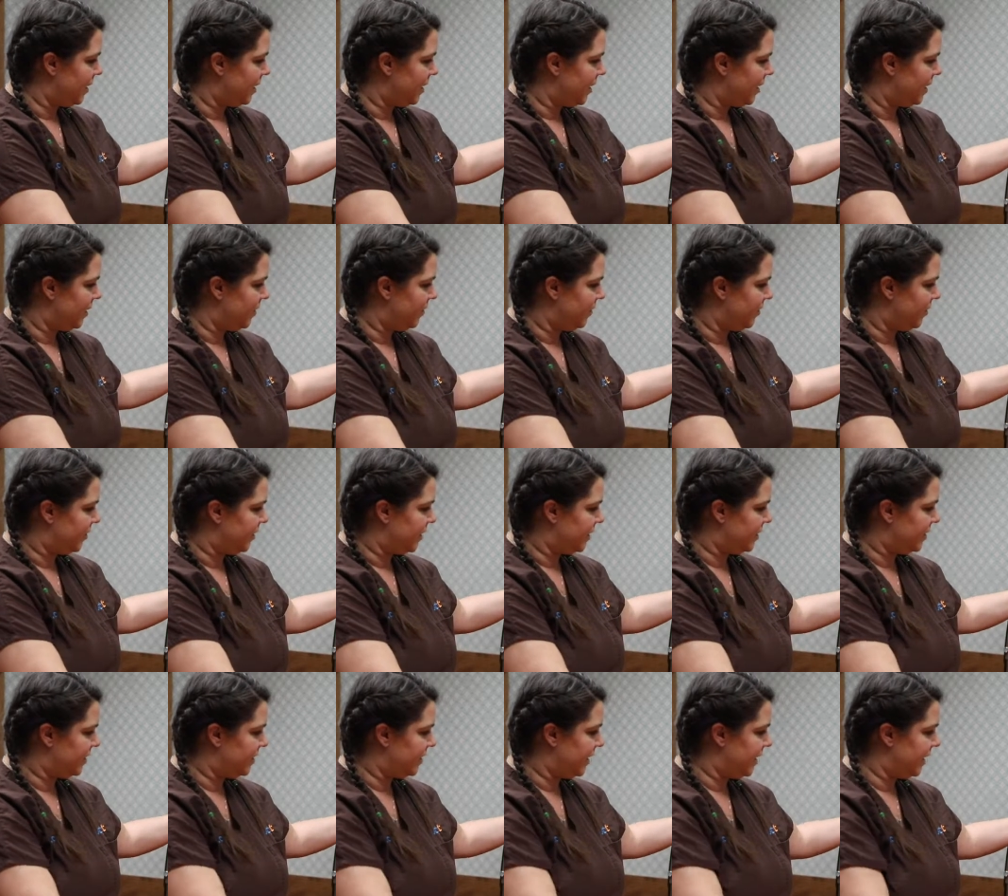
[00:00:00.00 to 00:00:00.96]
And if you
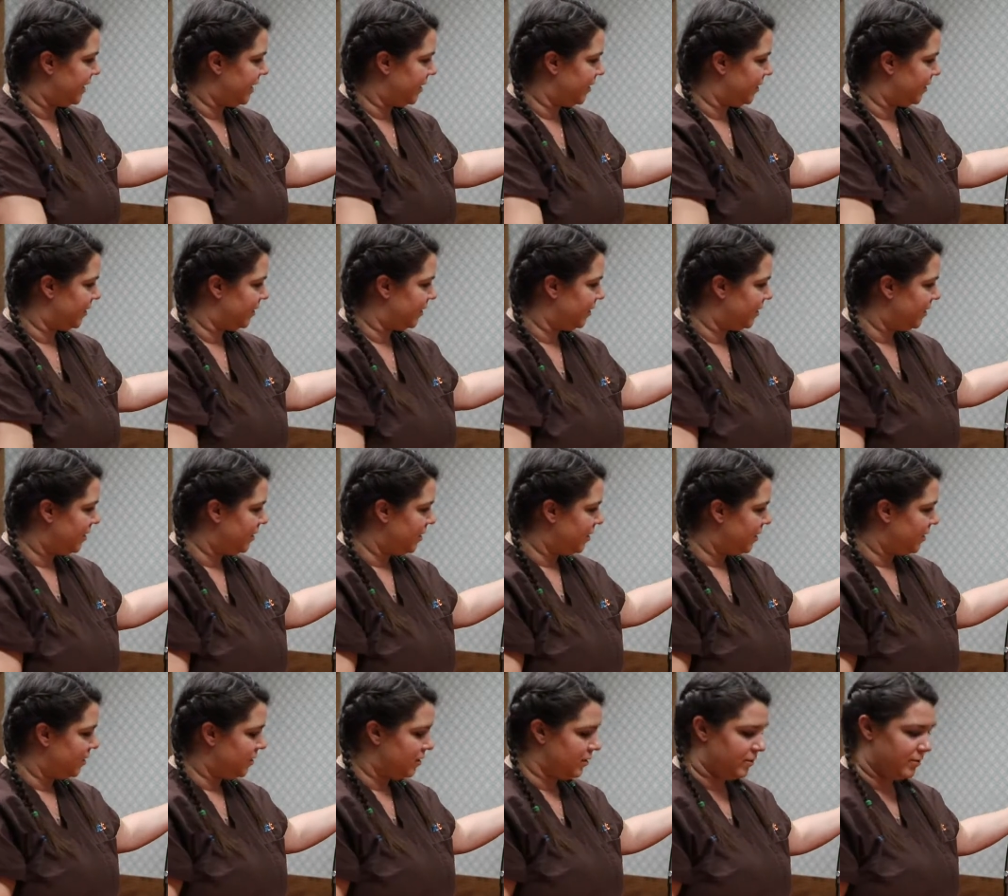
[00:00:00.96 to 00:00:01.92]
can see here,
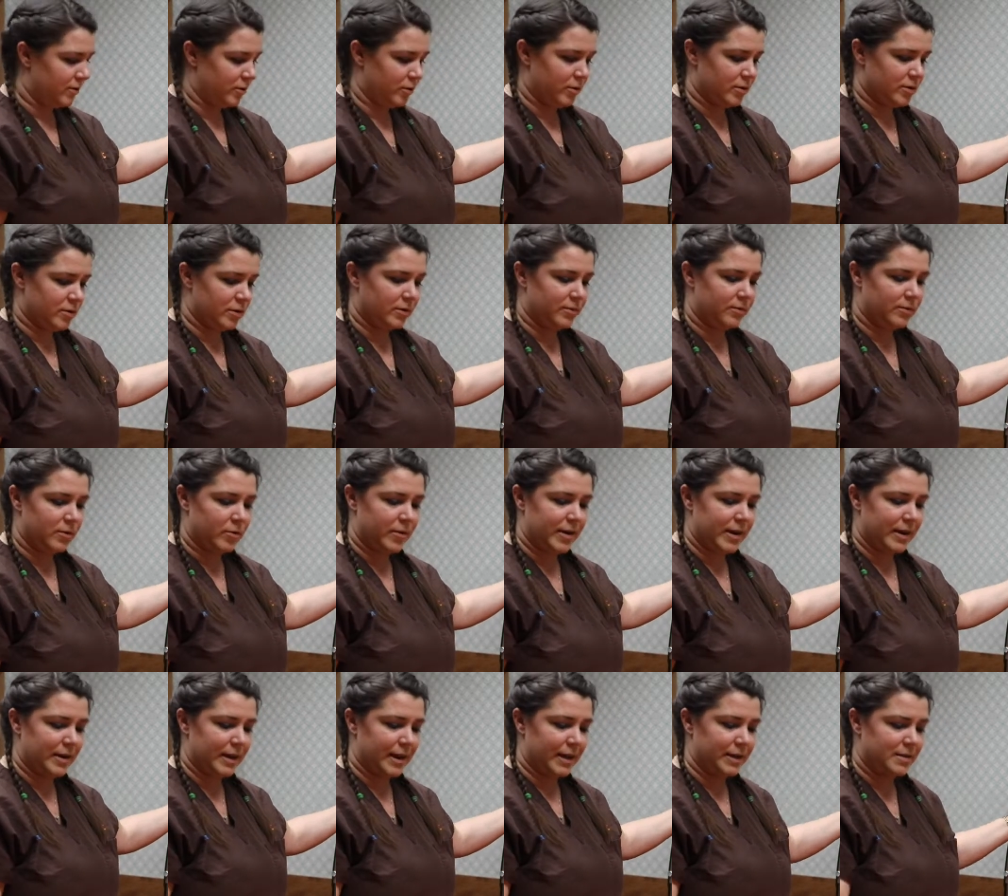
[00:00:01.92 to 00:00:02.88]
the fluids are
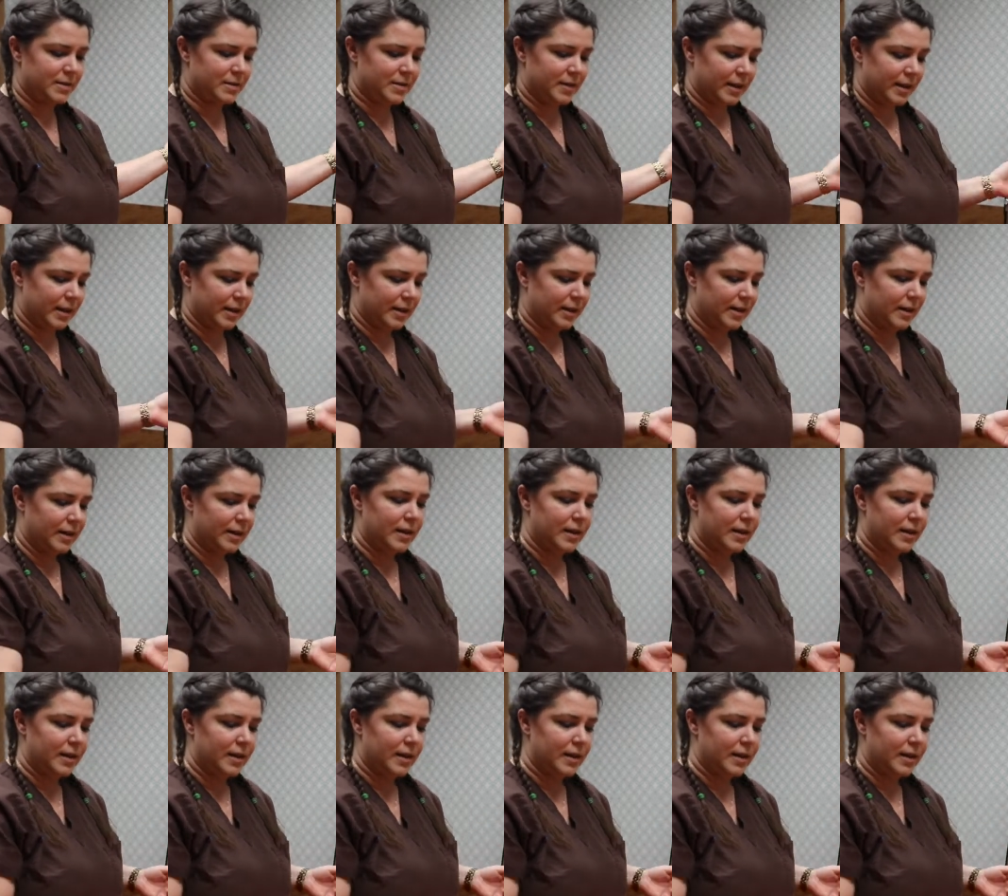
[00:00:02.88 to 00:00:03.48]
flowing nicely,